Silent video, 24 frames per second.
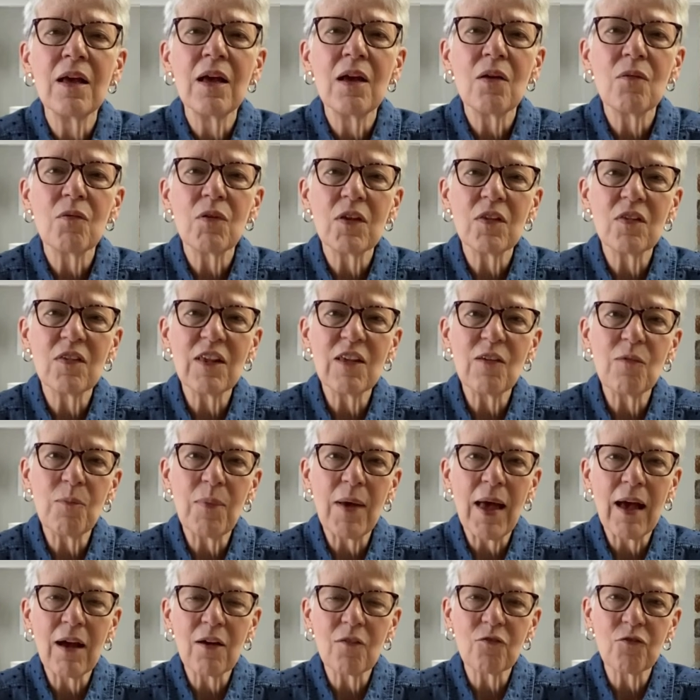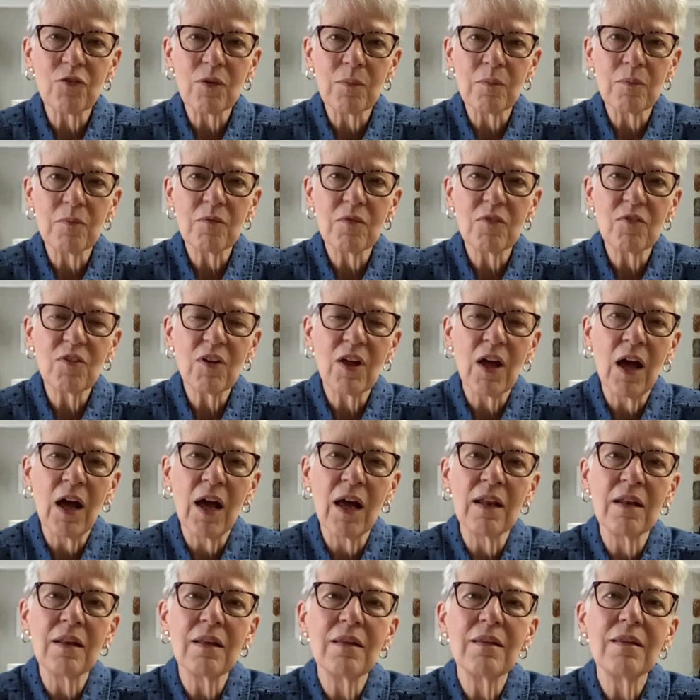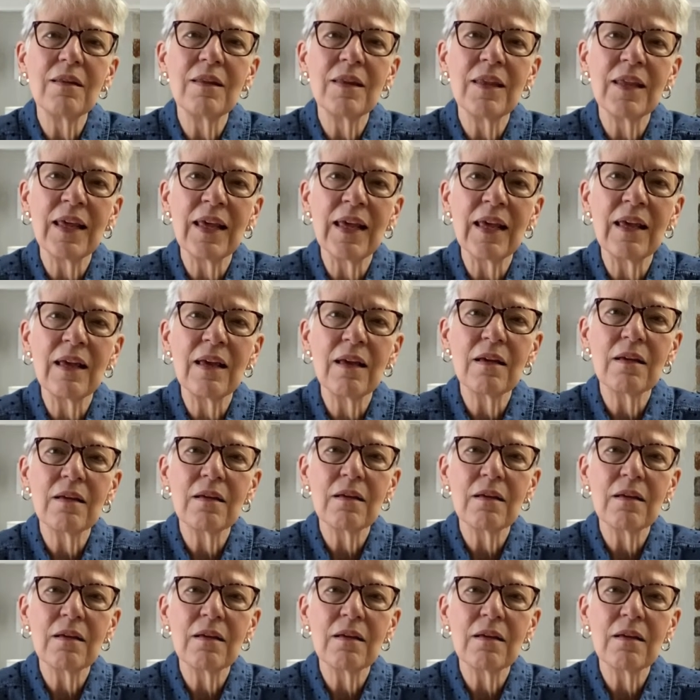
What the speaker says: received back from God the